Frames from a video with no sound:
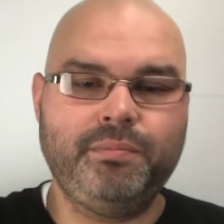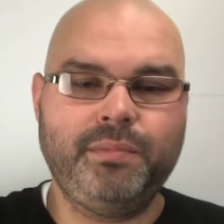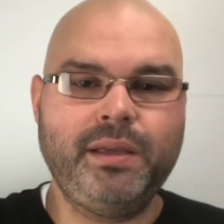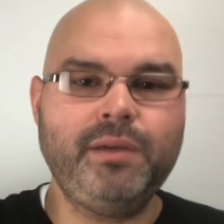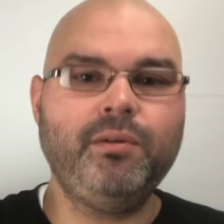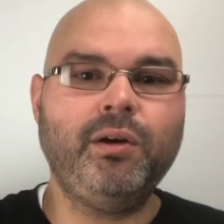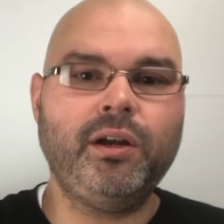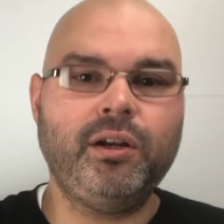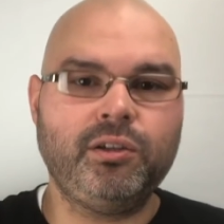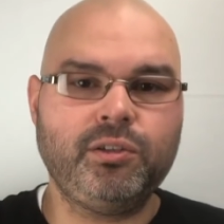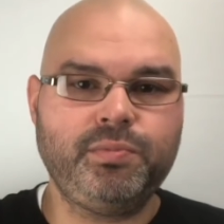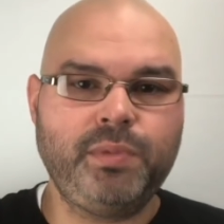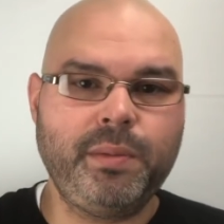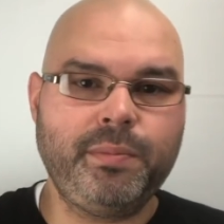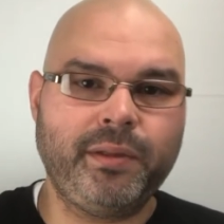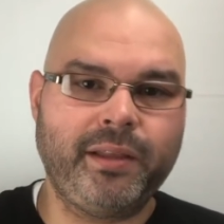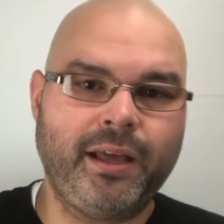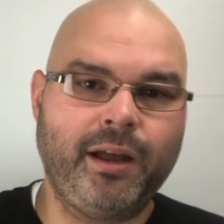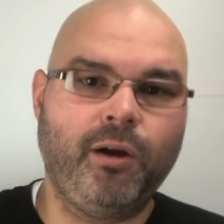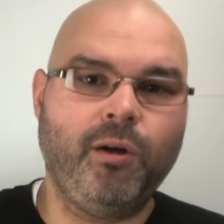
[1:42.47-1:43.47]
one of those
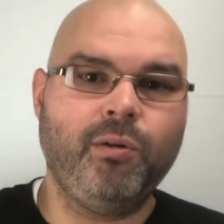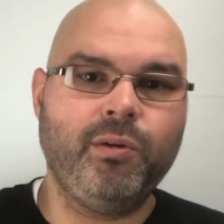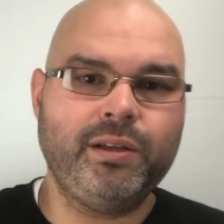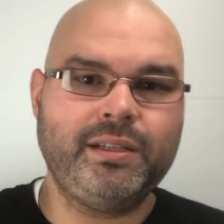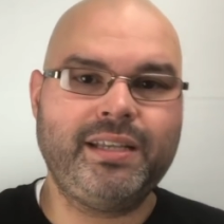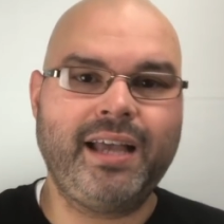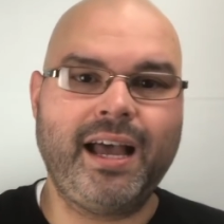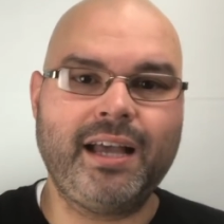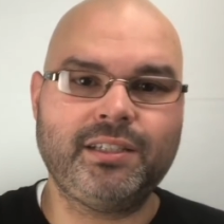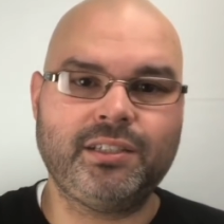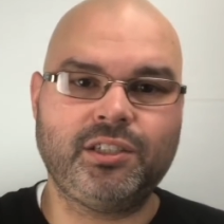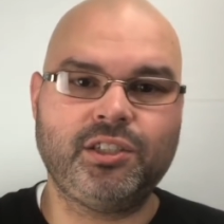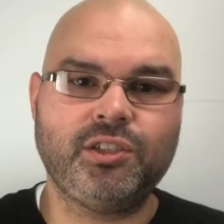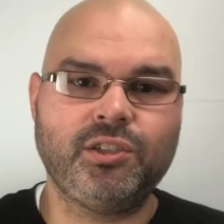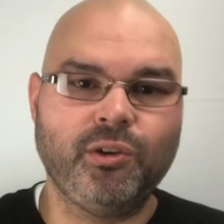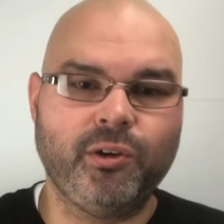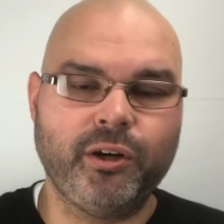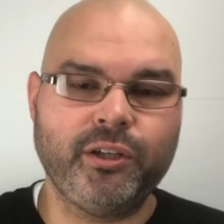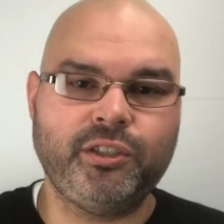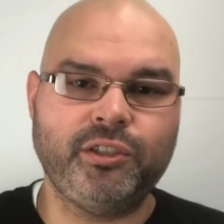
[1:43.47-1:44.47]
people that always has a
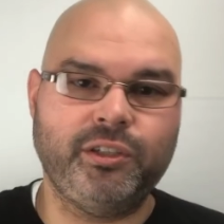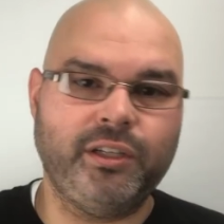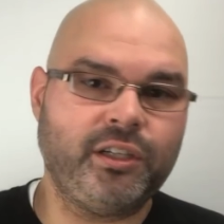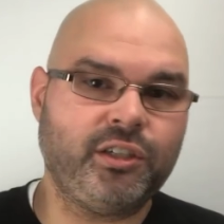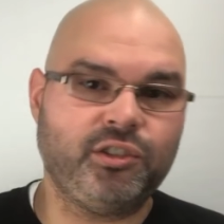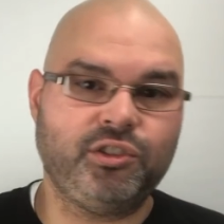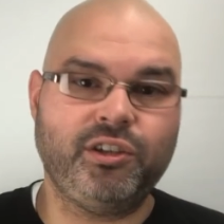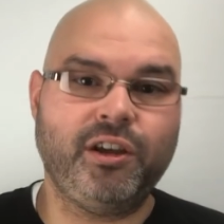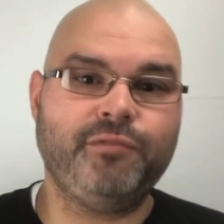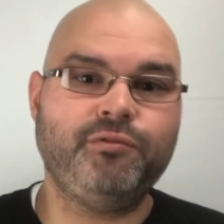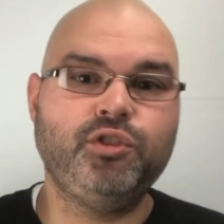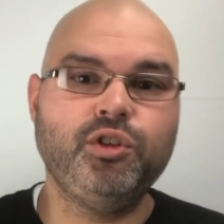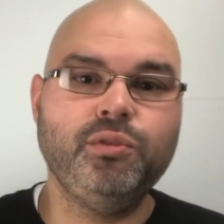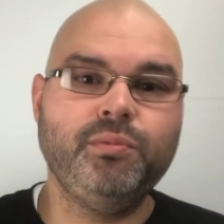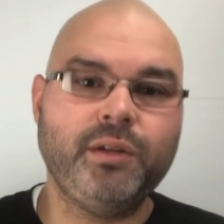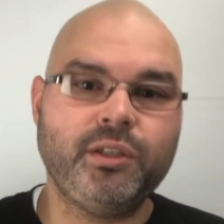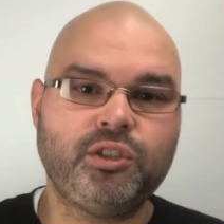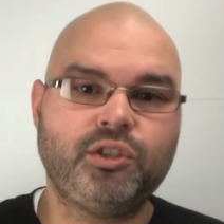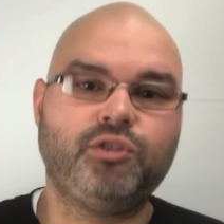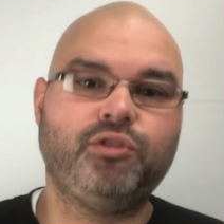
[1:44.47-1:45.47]
storage unit because you have too
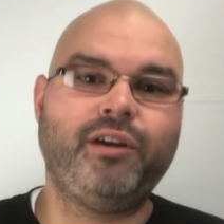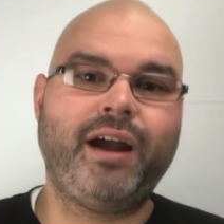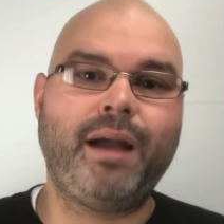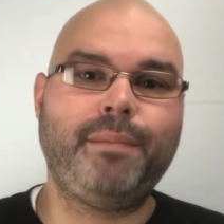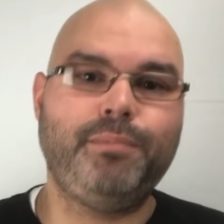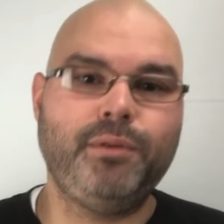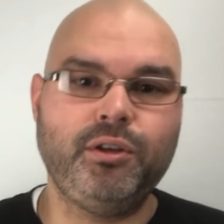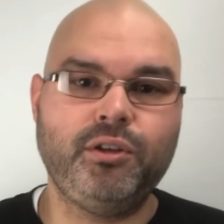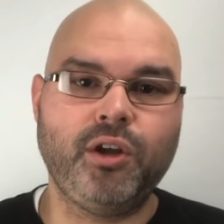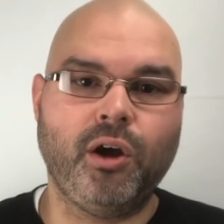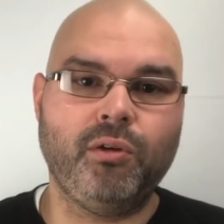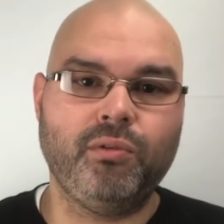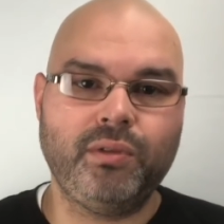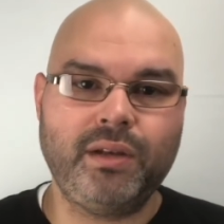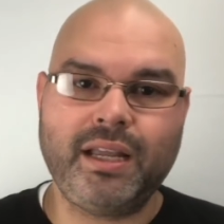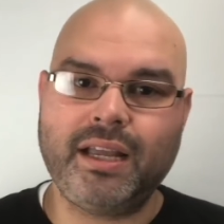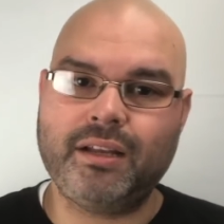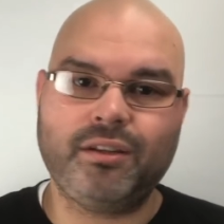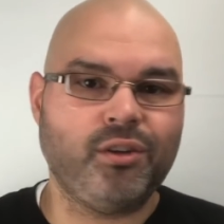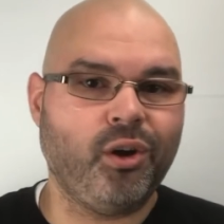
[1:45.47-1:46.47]
much crap you don't
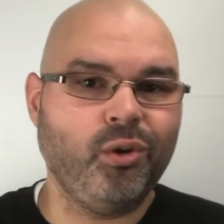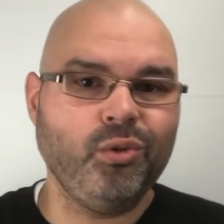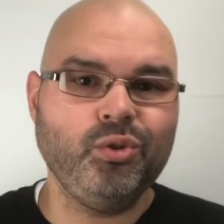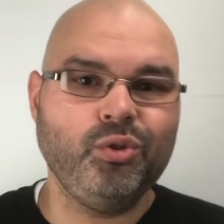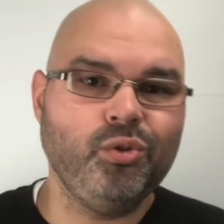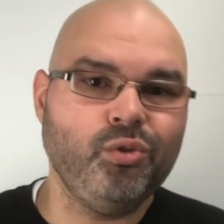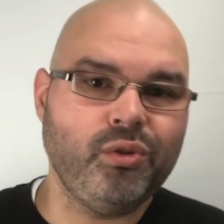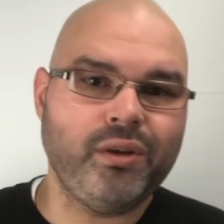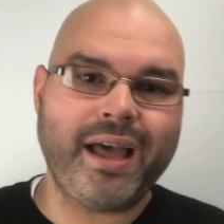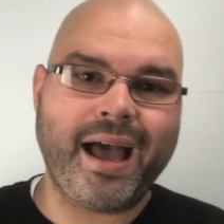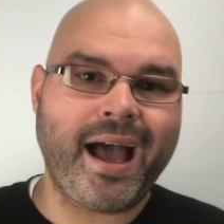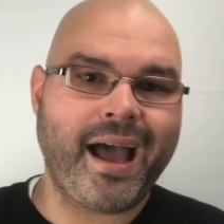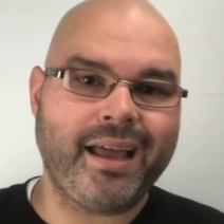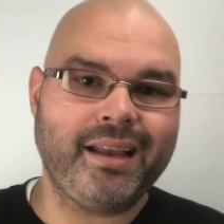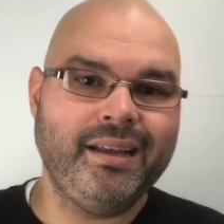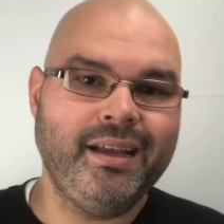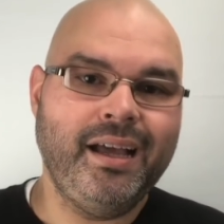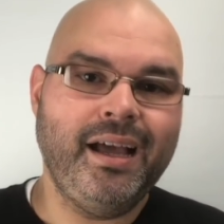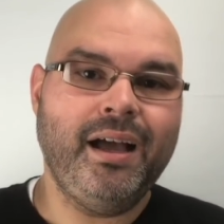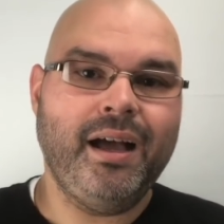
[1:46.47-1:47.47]
need. Don't do that.
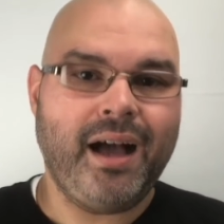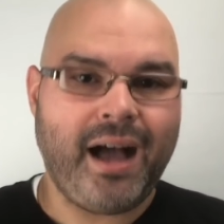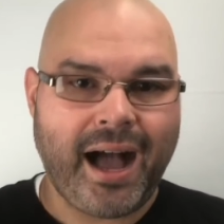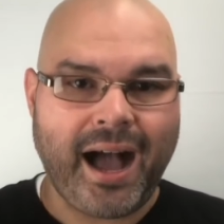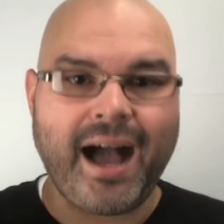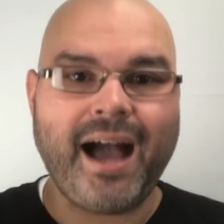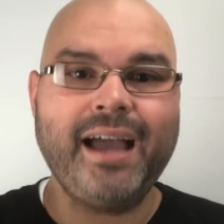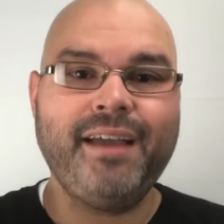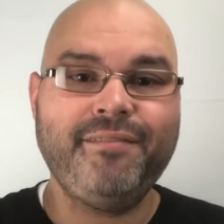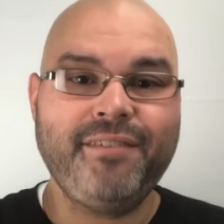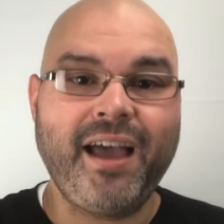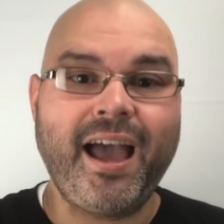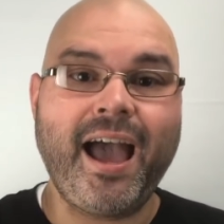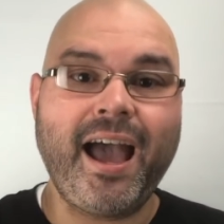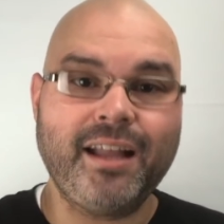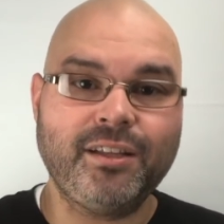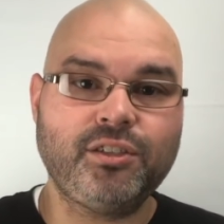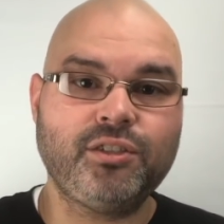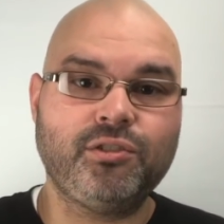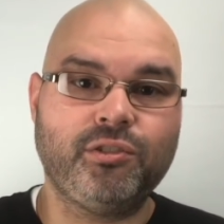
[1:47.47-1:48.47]
I've
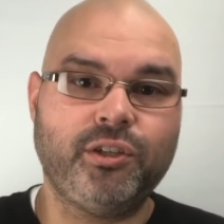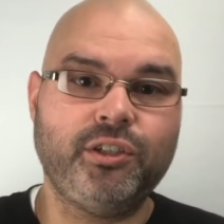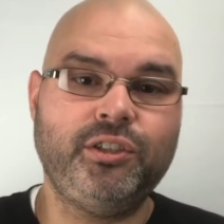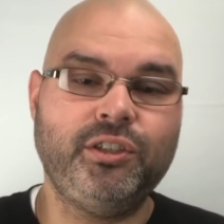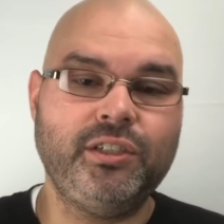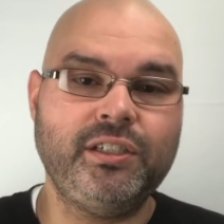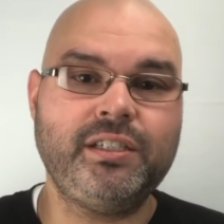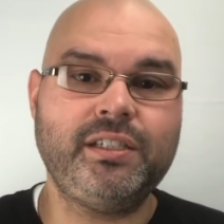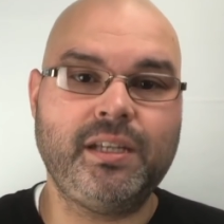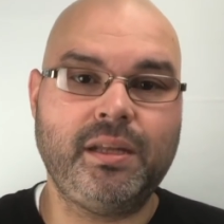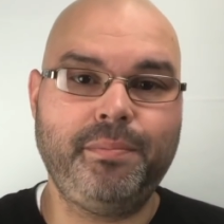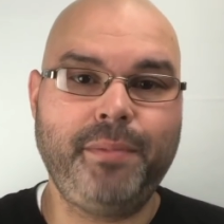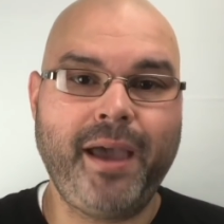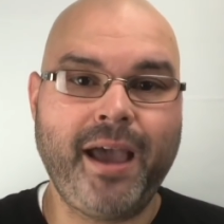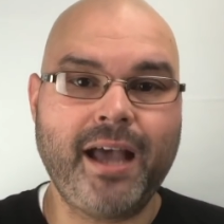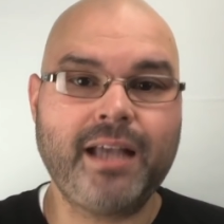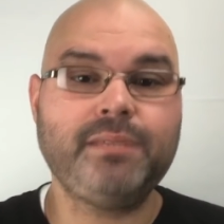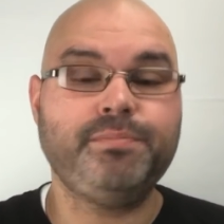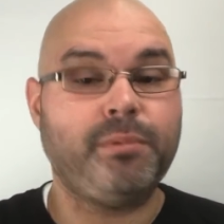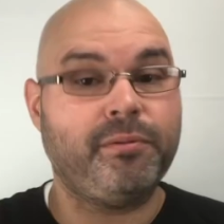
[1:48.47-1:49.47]
had storage units in the
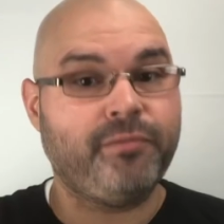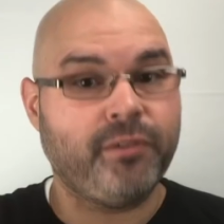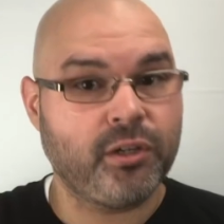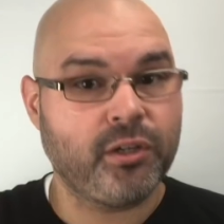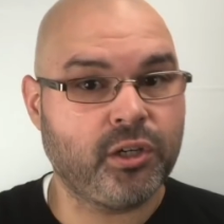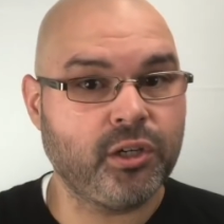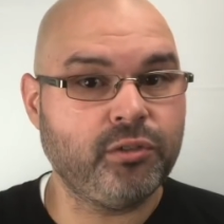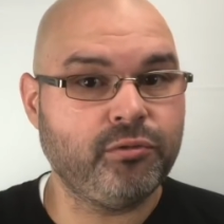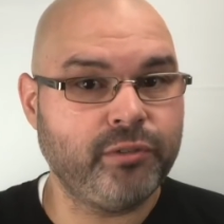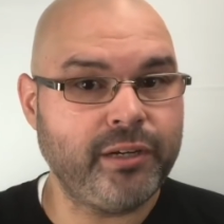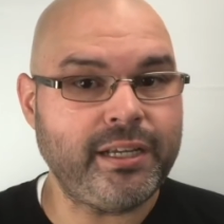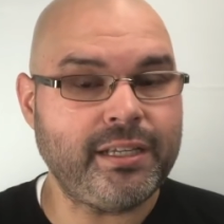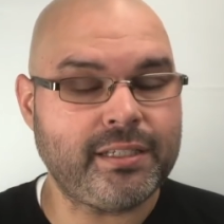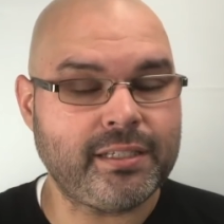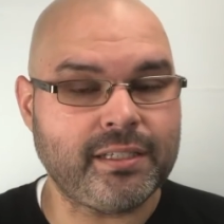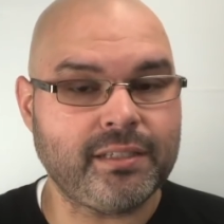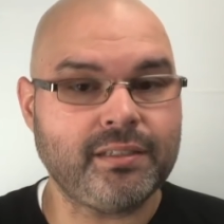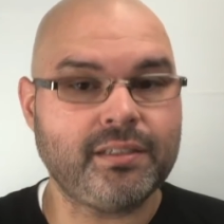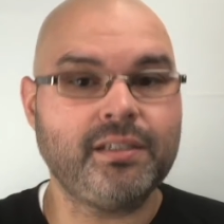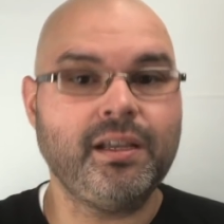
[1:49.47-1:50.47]
past, but for good
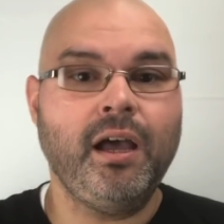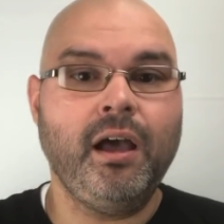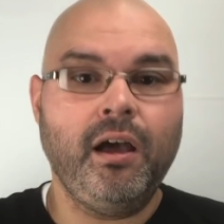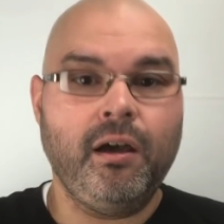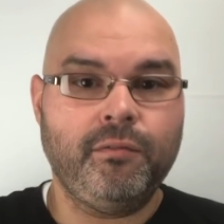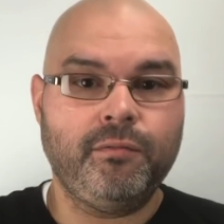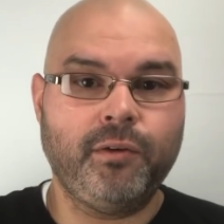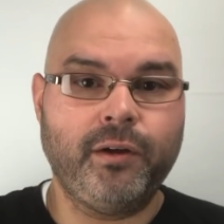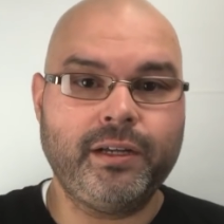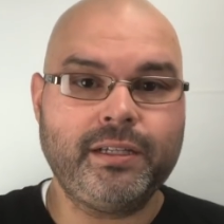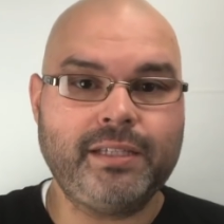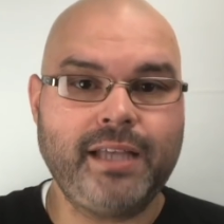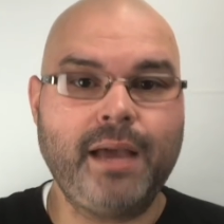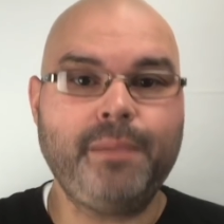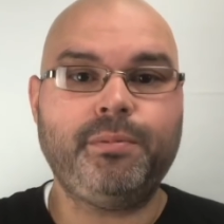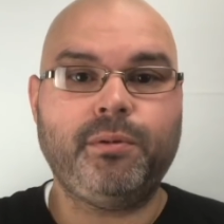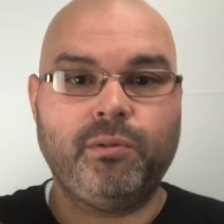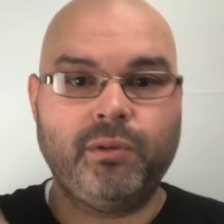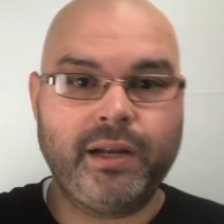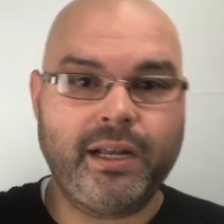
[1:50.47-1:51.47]
reasons. For
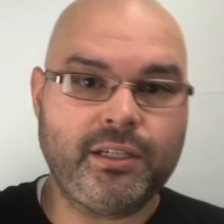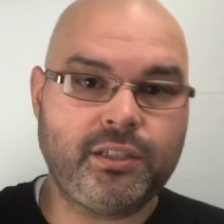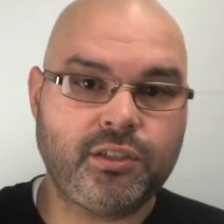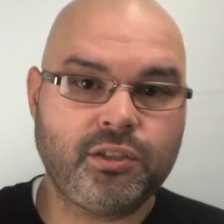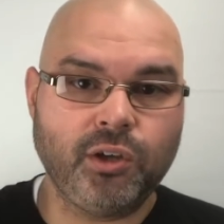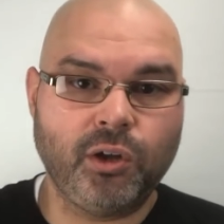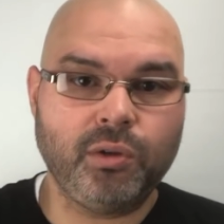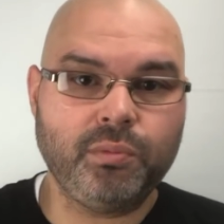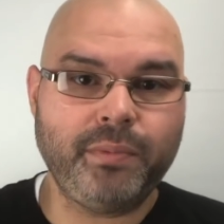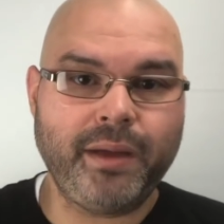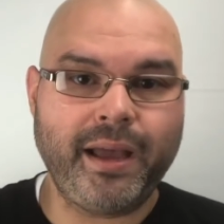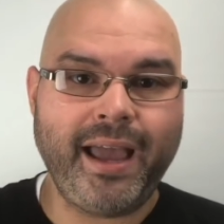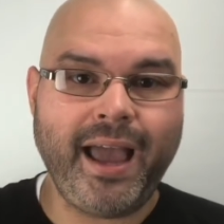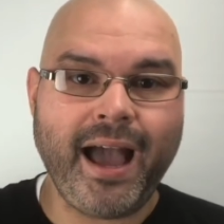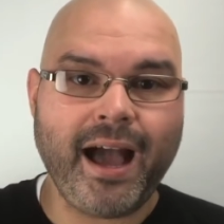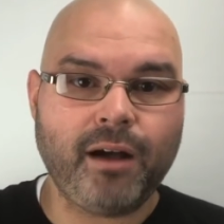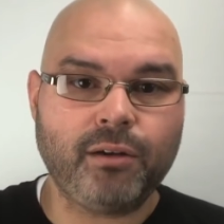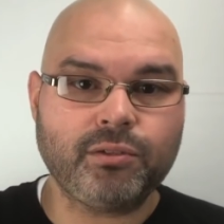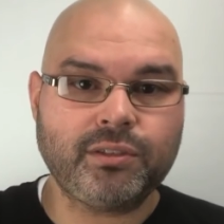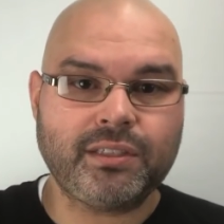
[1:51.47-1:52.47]
example, when I sold my
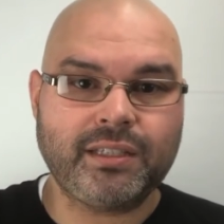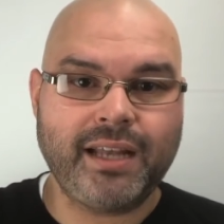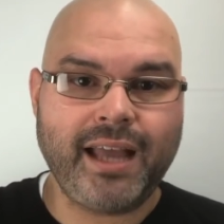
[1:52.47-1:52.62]
house in